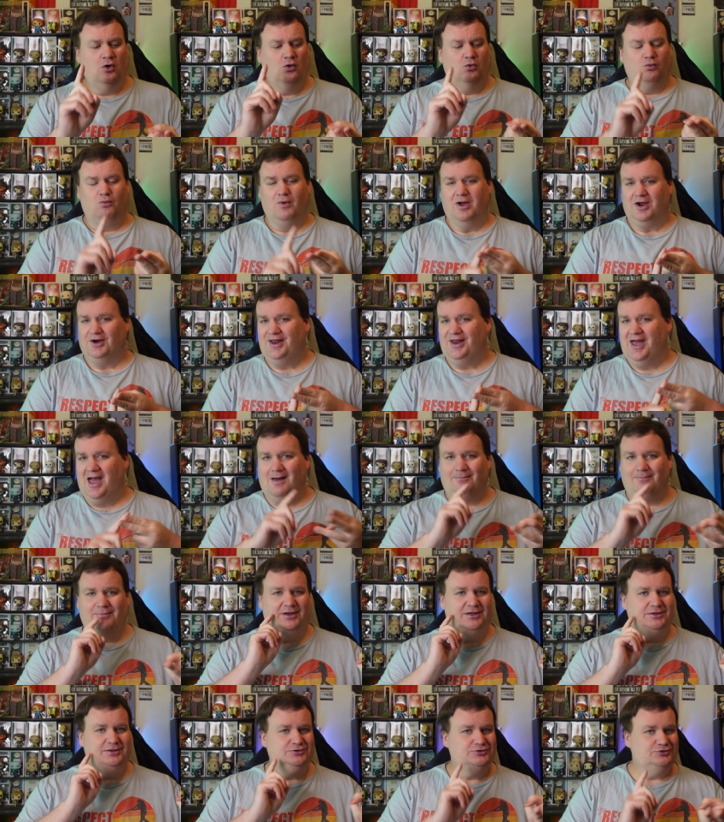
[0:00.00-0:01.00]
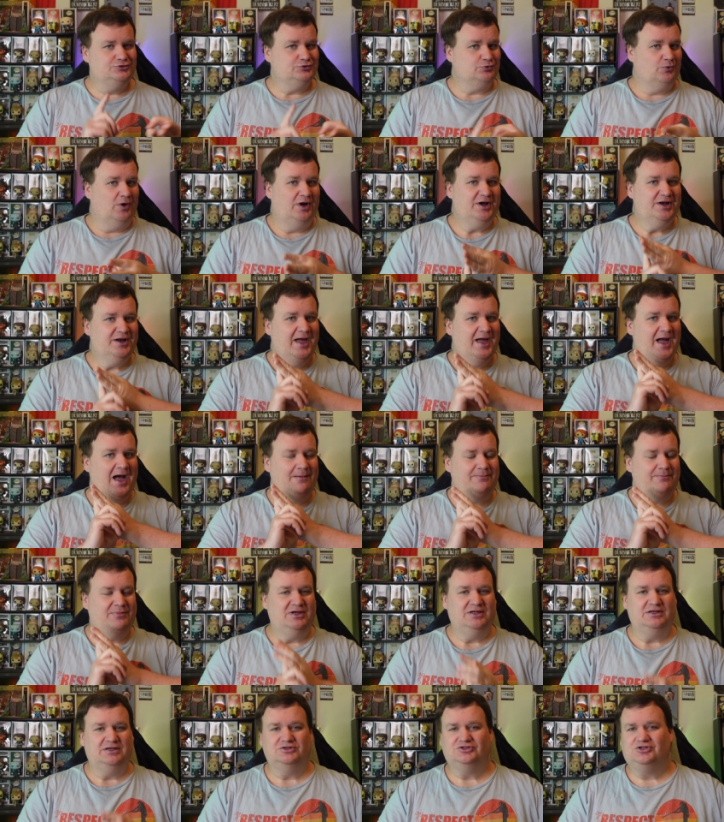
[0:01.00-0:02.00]
where it happened, when it
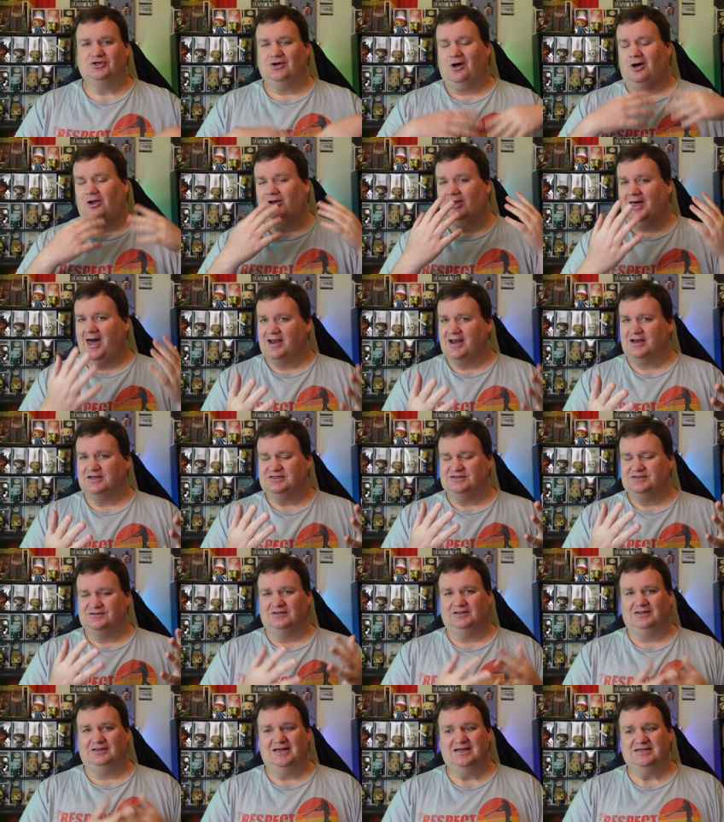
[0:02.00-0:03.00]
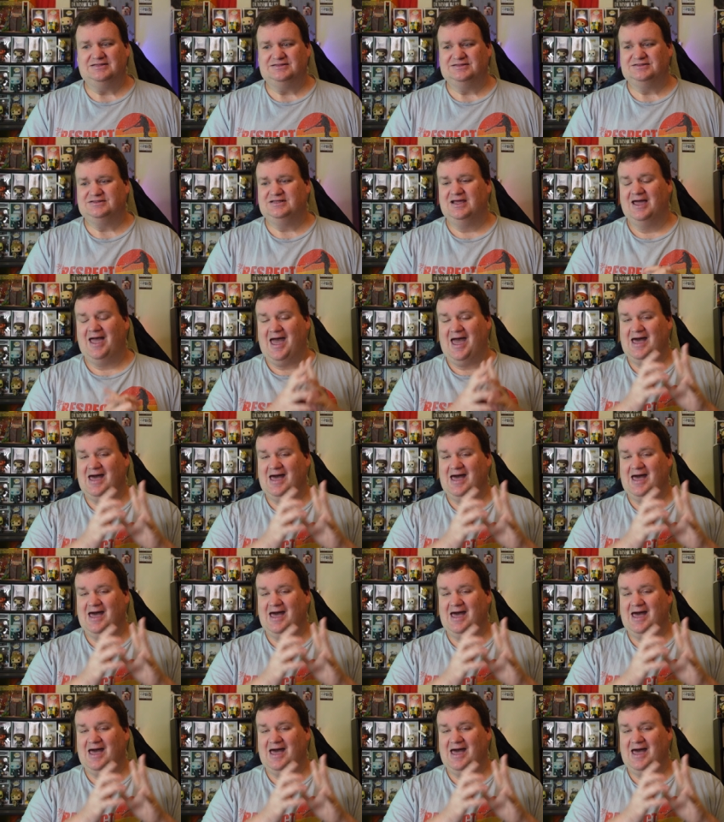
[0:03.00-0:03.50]
happened. I'll add it to the list.